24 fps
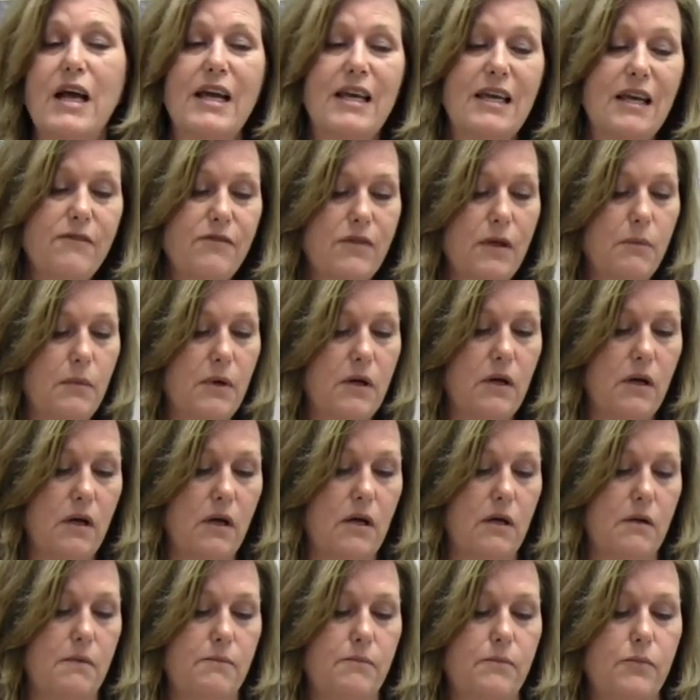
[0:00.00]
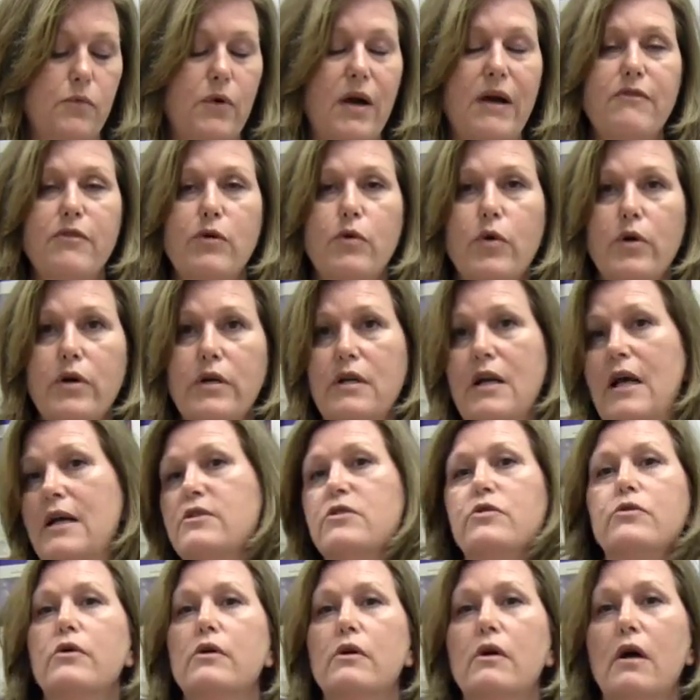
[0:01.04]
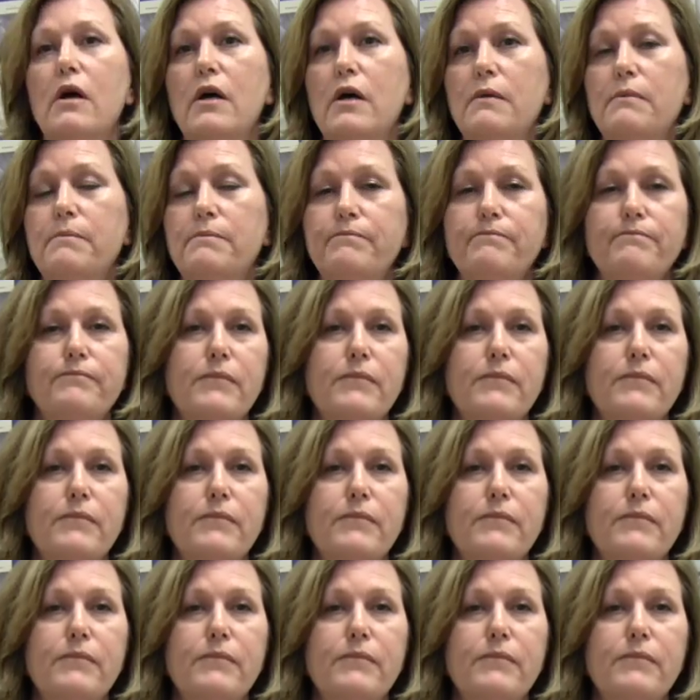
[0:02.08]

I give them a graphic organizer, a